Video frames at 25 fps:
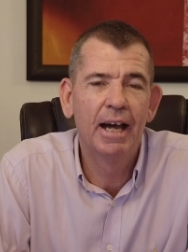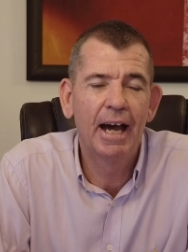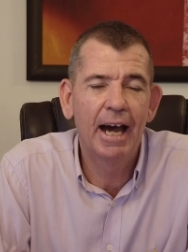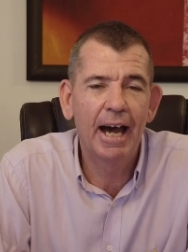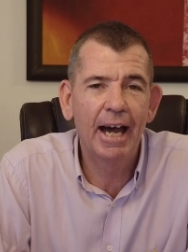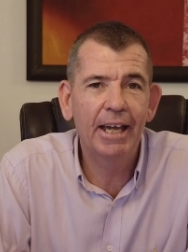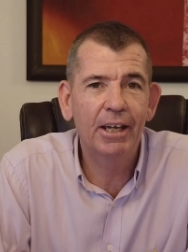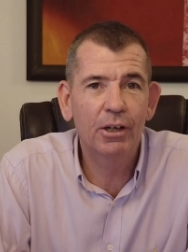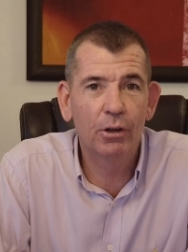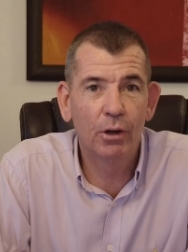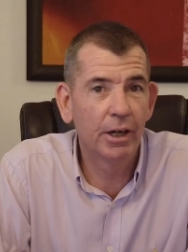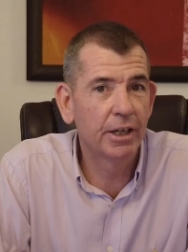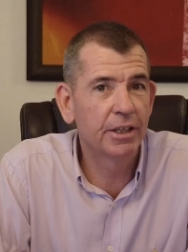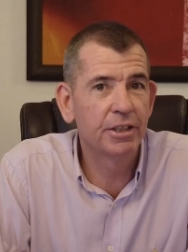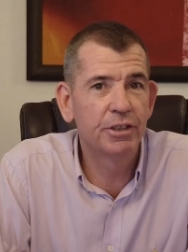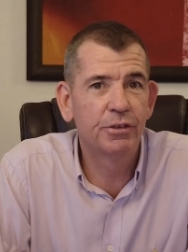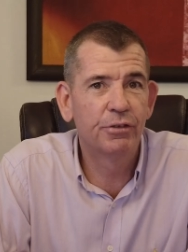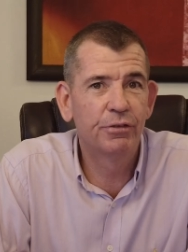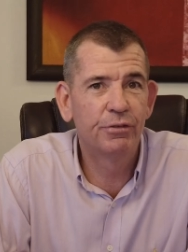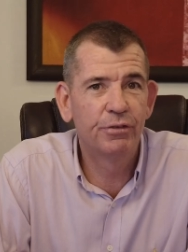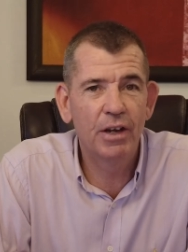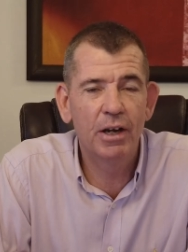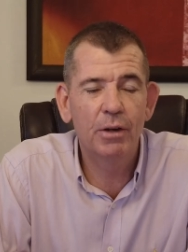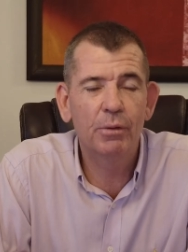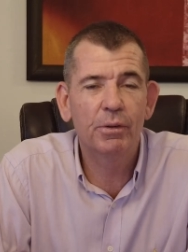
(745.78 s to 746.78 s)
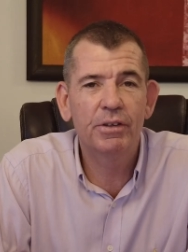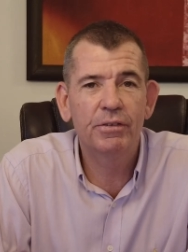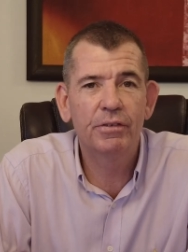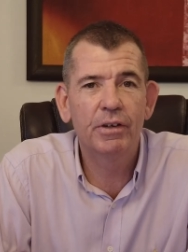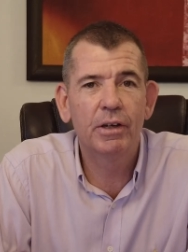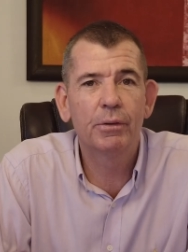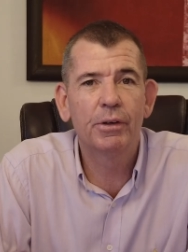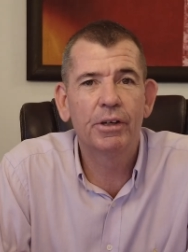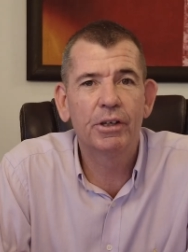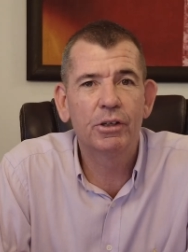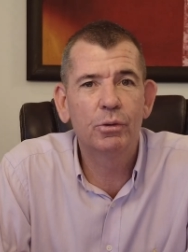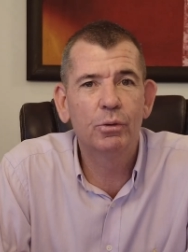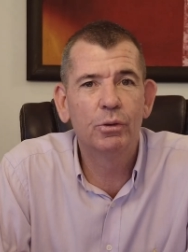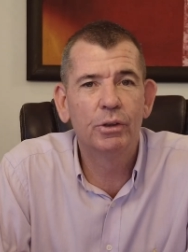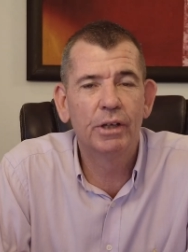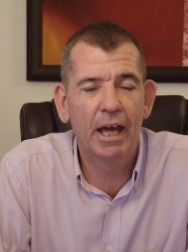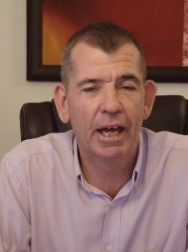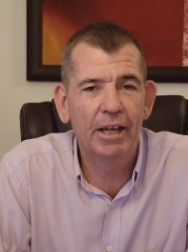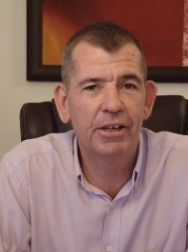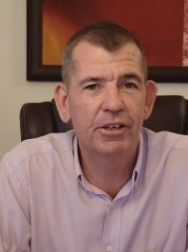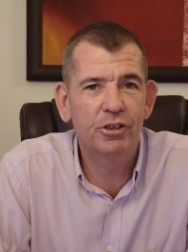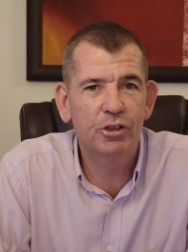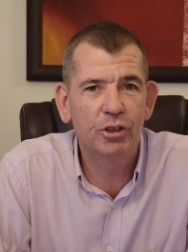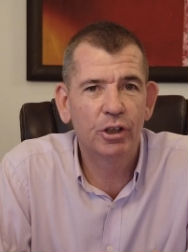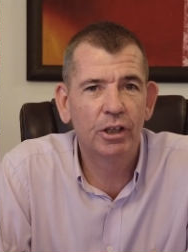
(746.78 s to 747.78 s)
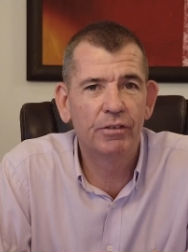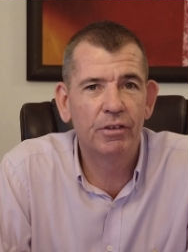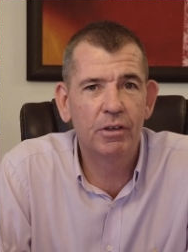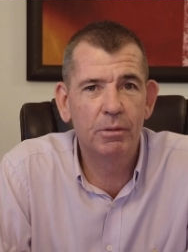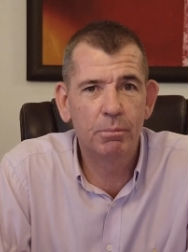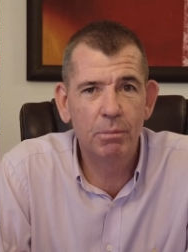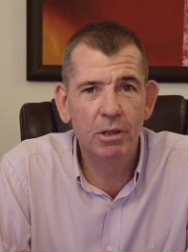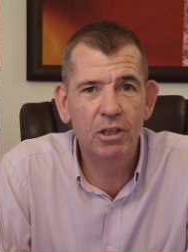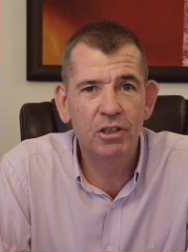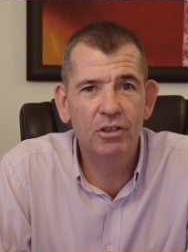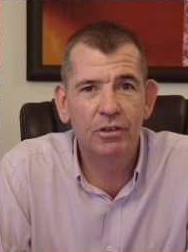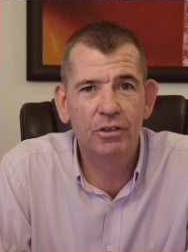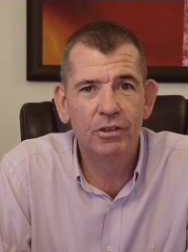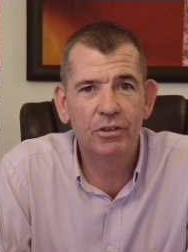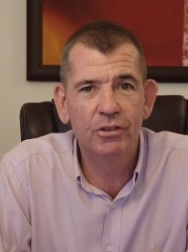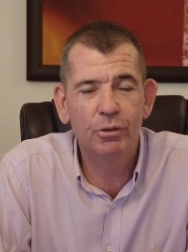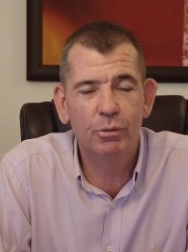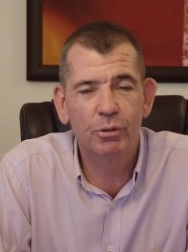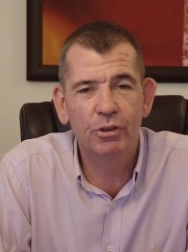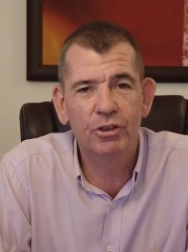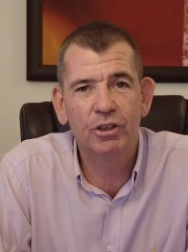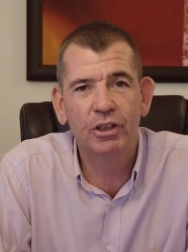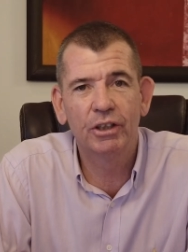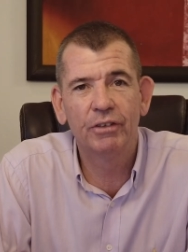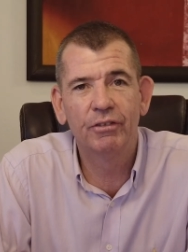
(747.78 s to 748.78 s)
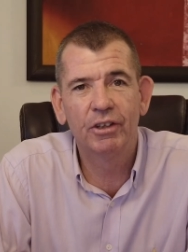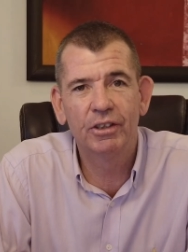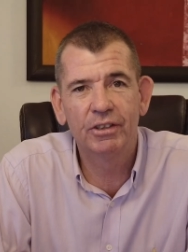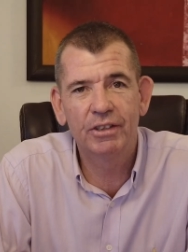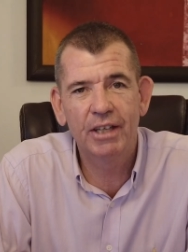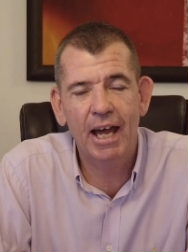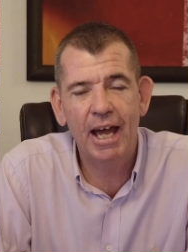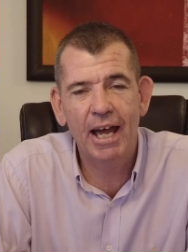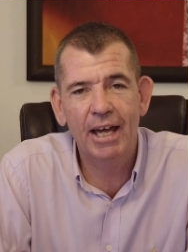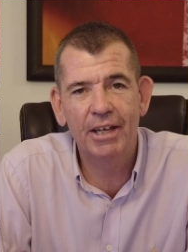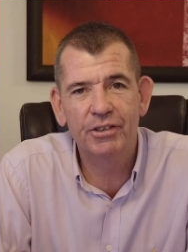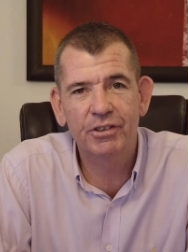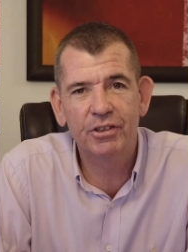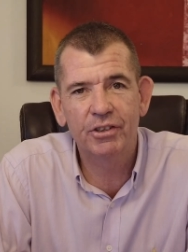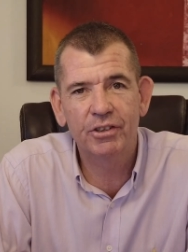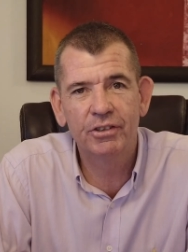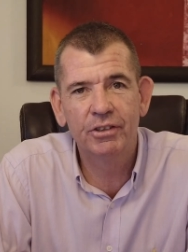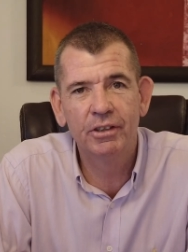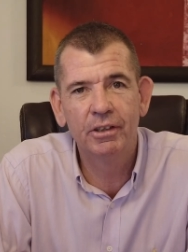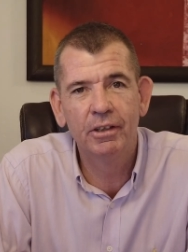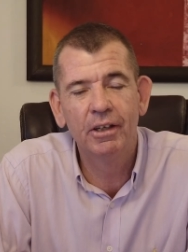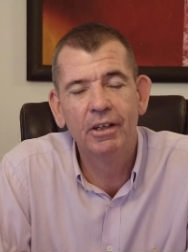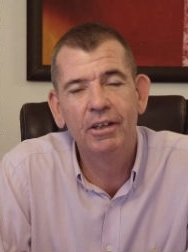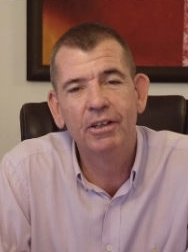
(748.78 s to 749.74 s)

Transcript: AI is very, very good at achieving missions or achieving tasks.